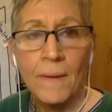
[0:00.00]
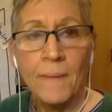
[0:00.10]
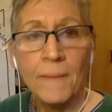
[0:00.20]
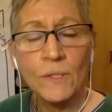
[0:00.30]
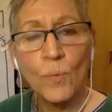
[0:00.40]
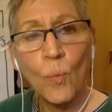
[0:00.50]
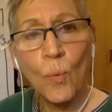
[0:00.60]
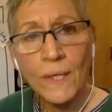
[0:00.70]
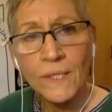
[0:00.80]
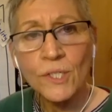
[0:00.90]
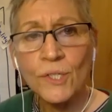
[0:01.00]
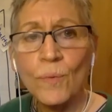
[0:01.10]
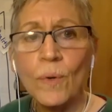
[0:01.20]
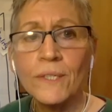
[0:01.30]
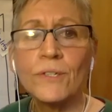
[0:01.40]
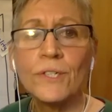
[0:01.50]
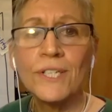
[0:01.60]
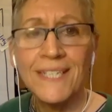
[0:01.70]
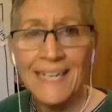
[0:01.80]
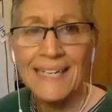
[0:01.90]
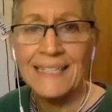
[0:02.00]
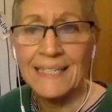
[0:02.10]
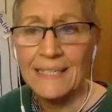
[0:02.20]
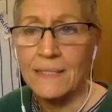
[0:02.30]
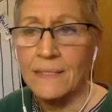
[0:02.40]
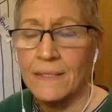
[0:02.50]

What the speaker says: Because once you understand it,